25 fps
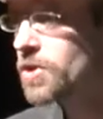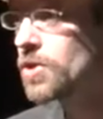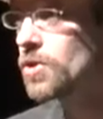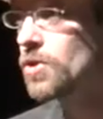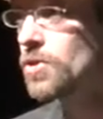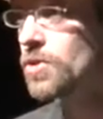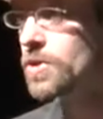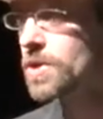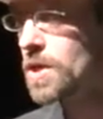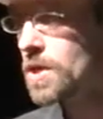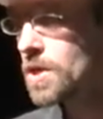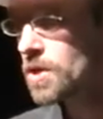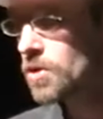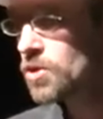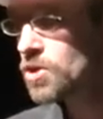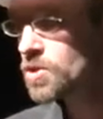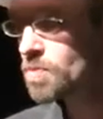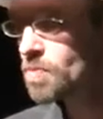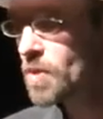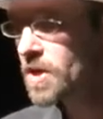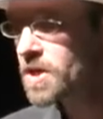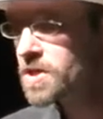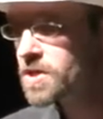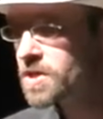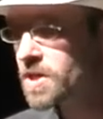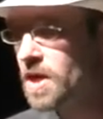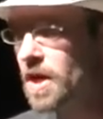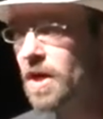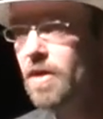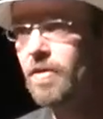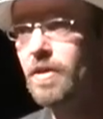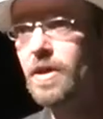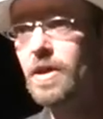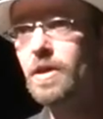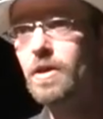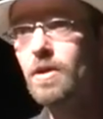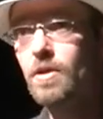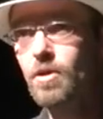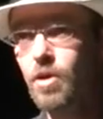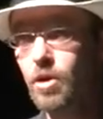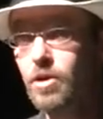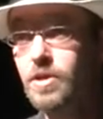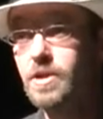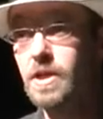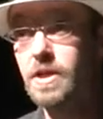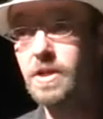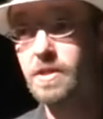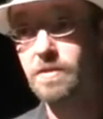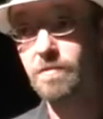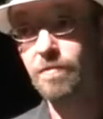to use. Use big, scary,
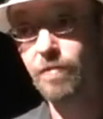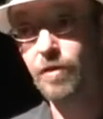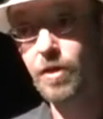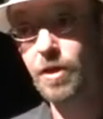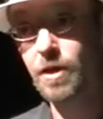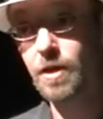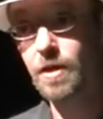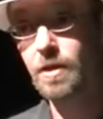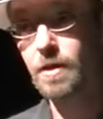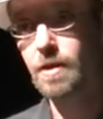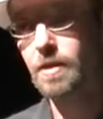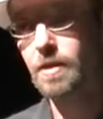context-free